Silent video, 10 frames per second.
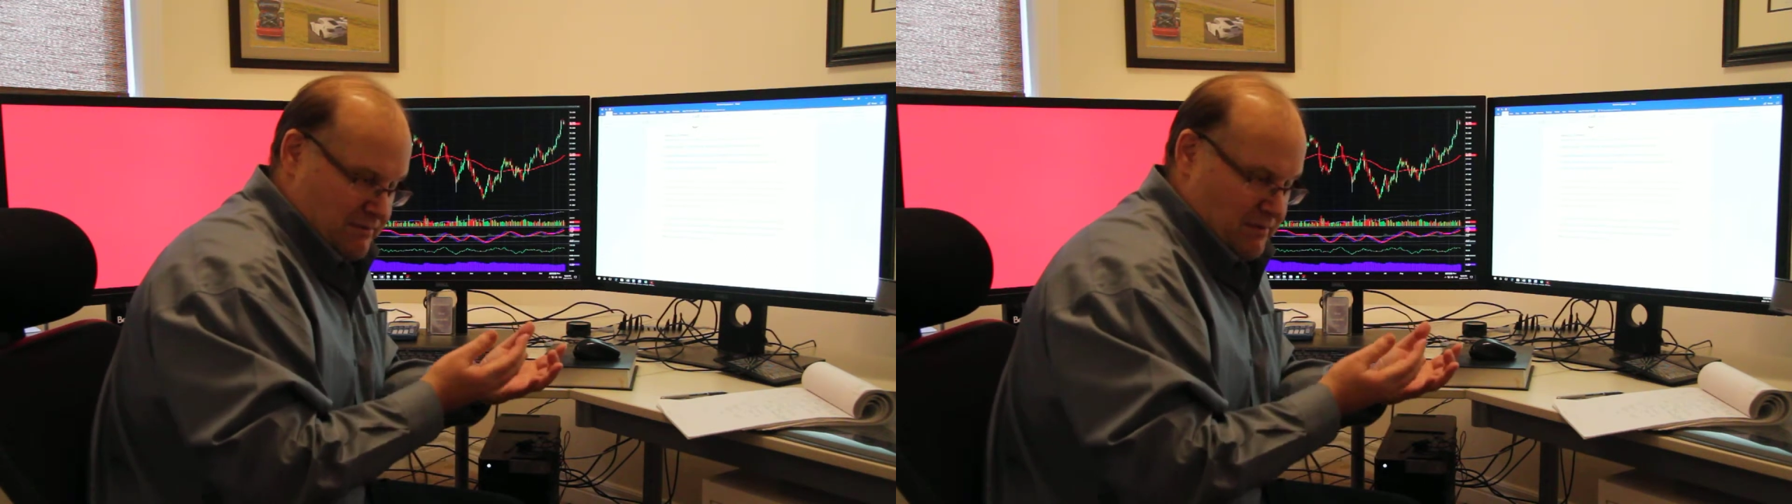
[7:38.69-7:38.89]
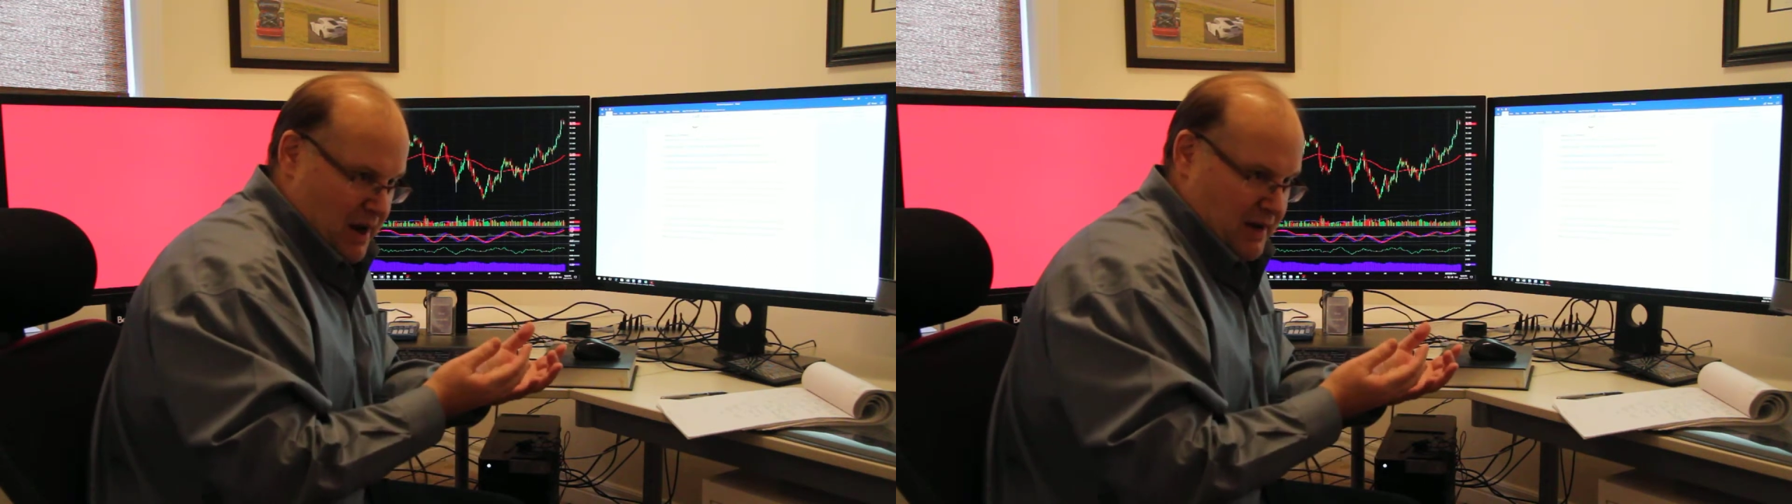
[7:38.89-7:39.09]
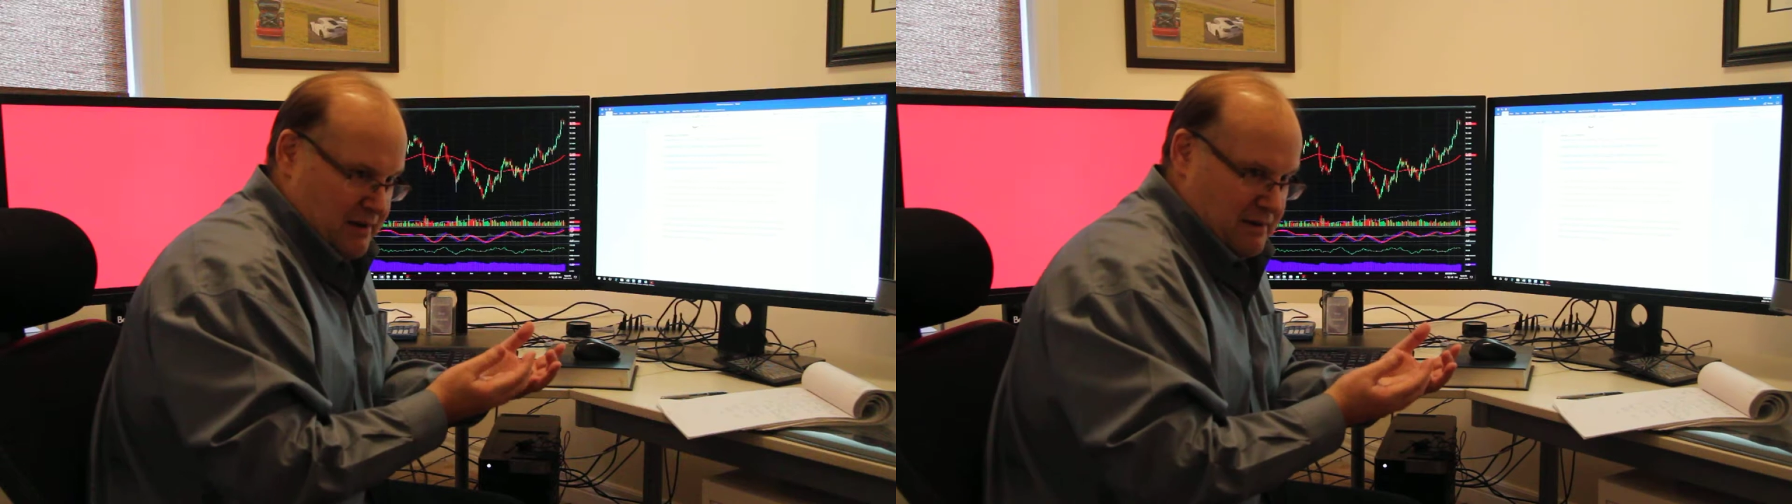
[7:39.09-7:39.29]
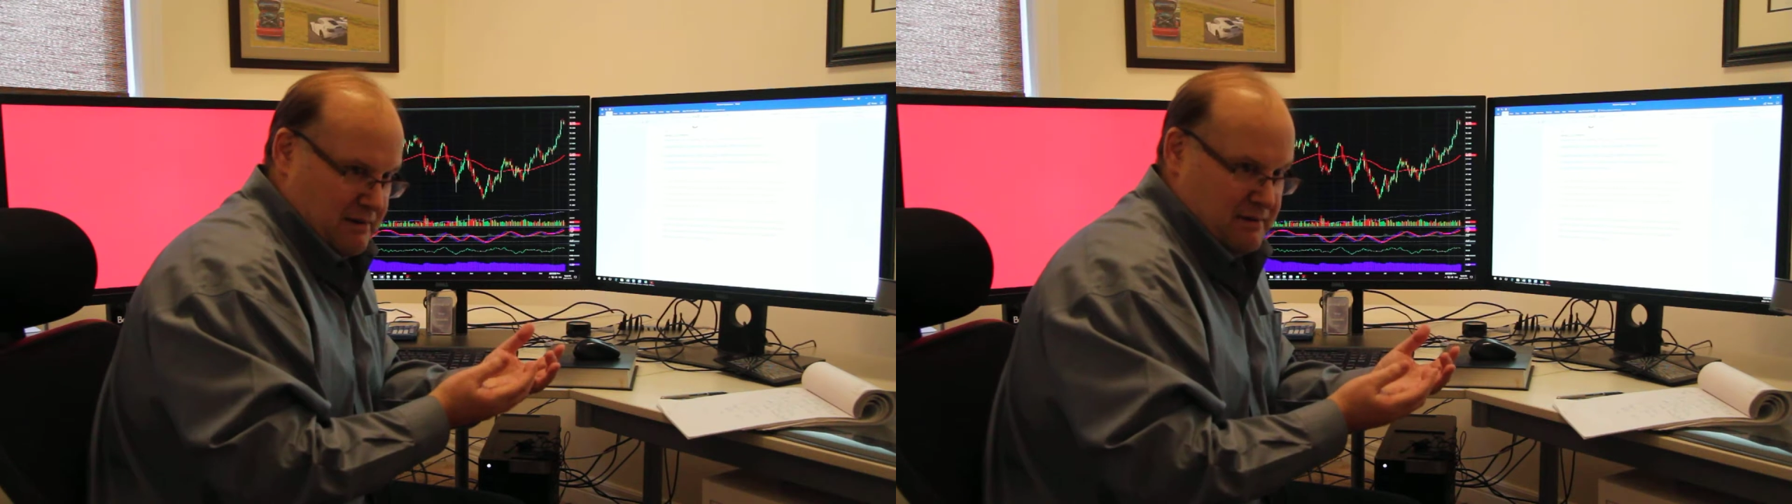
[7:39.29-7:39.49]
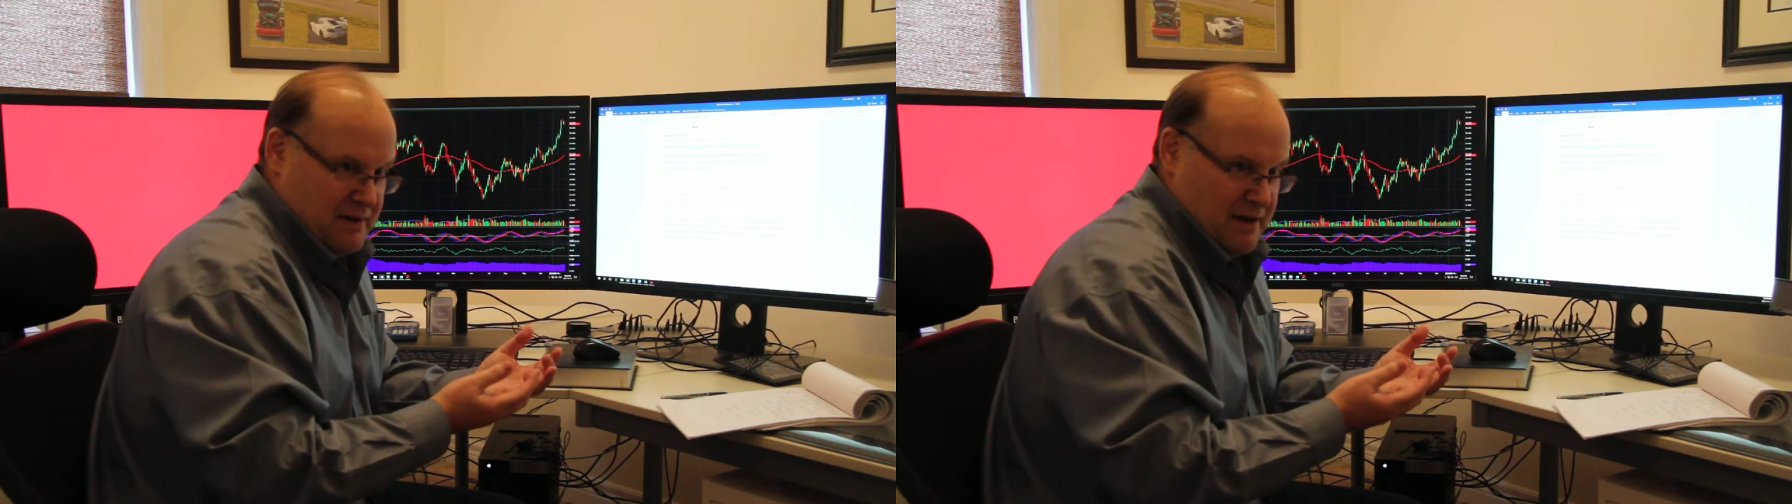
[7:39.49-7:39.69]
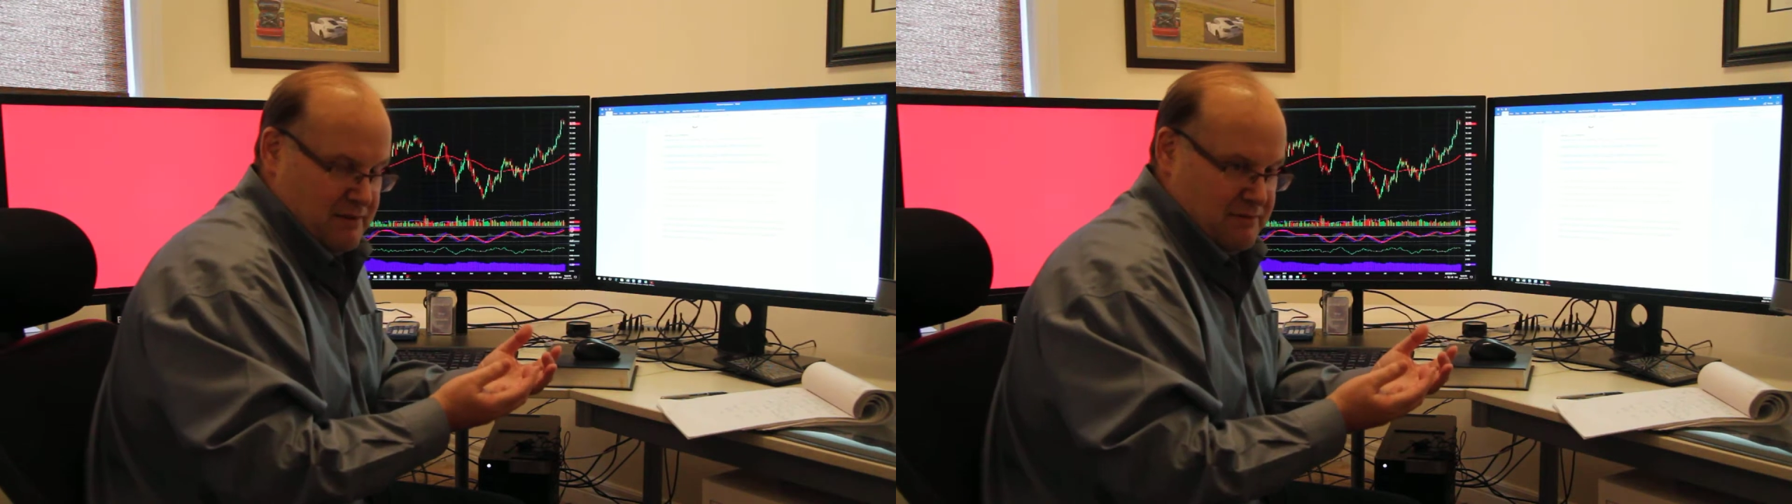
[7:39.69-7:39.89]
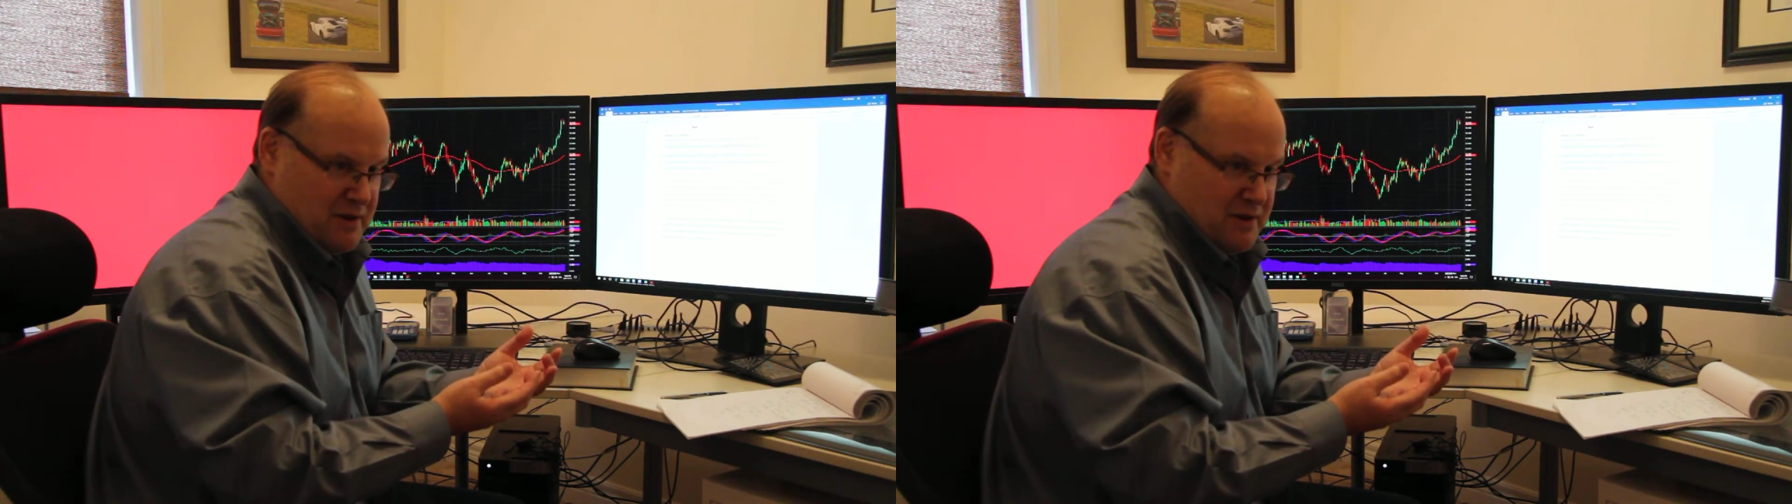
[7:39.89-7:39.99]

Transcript: fracking kind of